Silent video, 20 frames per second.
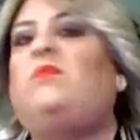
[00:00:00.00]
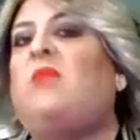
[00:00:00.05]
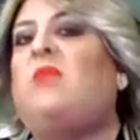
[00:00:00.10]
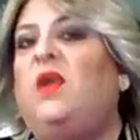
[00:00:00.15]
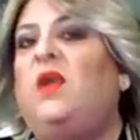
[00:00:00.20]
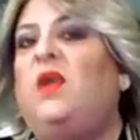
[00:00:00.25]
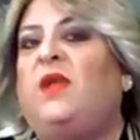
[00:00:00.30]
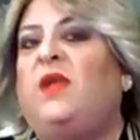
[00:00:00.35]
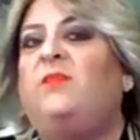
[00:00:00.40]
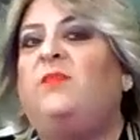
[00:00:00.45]

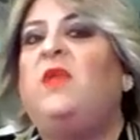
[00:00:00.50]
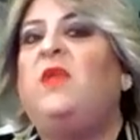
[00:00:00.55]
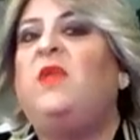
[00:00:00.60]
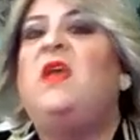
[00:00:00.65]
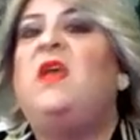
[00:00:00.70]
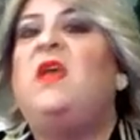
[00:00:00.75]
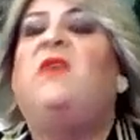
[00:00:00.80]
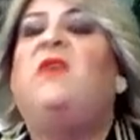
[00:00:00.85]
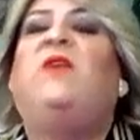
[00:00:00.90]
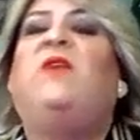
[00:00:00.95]
Okay,
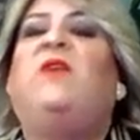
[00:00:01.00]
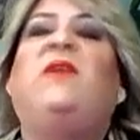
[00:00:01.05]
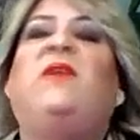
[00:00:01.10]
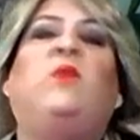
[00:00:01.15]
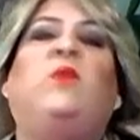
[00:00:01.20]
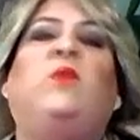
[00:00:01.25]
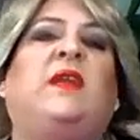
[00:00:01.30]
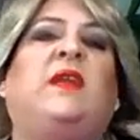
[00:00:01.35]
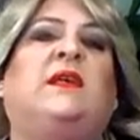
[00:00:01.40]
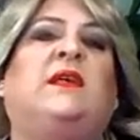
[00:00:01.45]
for
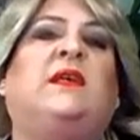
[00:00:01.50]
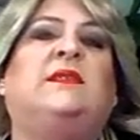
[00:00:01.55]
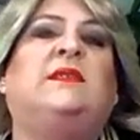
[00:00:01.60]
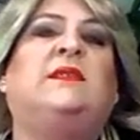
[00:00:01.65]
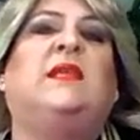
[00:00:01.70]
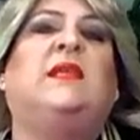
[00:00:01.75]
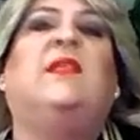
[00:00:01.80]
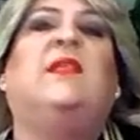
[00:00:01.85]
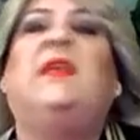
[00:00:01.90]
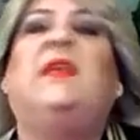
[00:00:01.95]
everyone else,
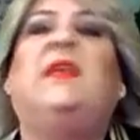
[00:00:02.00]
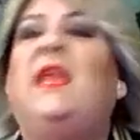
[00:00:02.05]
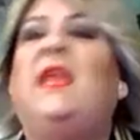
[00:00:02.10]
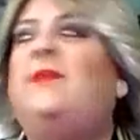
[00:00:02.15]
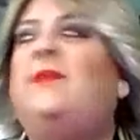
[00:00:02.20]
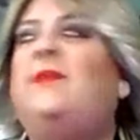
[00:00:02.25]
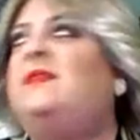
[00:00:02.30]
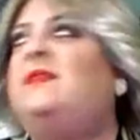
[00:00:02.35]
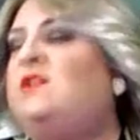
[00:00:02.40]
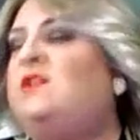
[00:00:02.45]
the game
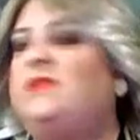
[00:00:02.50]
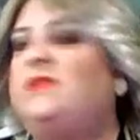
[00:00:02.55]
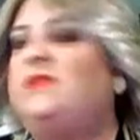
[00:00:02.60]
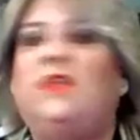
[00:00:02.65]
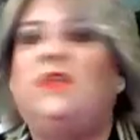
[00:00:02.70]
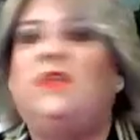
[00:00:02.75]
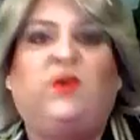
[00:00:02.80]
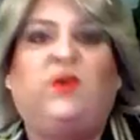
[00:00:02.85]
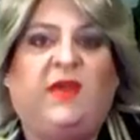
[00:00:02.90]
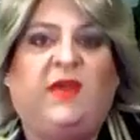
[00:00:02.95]
is
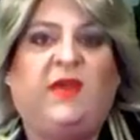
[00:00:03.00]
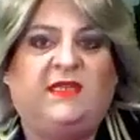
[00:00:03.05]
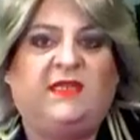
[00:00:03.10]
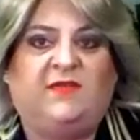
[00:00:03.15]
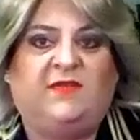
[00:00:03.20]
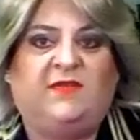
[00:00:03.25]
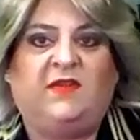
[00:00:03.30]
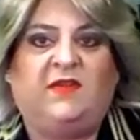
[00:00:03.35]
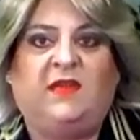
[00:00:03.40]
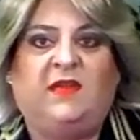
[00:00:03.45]
using
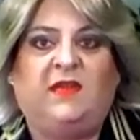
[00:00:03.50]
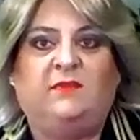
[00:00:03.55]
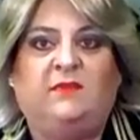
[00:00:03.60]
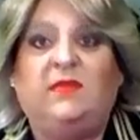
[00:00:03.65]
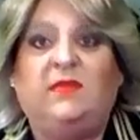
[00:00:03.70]
creativity,